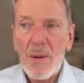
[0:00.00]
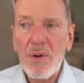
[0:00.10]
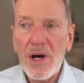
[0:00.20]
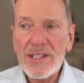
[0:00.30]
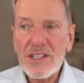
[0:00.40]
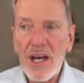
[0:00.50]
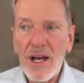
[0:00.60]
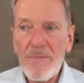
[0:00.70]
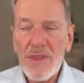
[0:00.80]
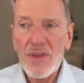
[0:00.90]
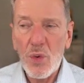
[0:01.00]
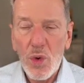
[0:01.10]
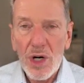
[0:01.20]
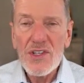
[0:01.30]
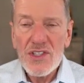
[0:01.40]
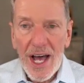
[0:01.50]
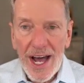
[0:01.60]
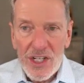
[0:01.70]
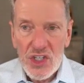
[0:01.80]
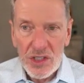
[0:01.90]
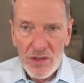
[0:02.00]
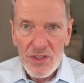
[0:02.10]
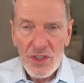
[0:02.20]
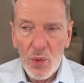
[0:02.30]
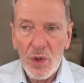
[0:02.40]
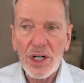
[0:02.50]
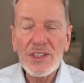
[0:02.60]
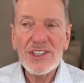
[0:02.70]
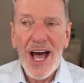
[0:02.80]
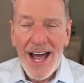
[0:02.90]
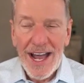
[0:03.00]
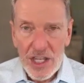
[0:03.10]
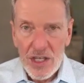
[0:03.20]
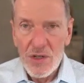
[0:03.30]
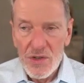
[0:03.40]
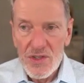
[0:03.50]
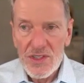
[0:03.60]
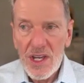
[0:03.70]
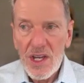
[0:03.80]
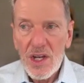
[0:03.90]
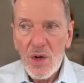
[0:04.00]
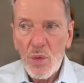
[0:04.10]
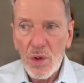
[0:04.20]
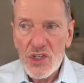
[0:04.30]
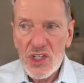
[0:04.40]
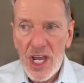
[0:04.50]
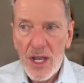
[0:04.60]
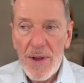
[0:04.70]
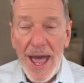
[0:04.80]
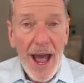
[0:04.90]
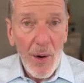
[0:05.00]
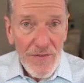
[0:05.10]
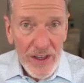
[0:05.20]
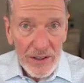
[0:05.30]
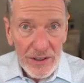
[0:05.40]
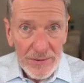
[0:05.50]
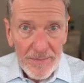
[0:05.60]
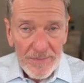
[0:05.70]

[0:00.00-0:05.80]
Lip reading: But the words I choose, the words I use will shape how I feel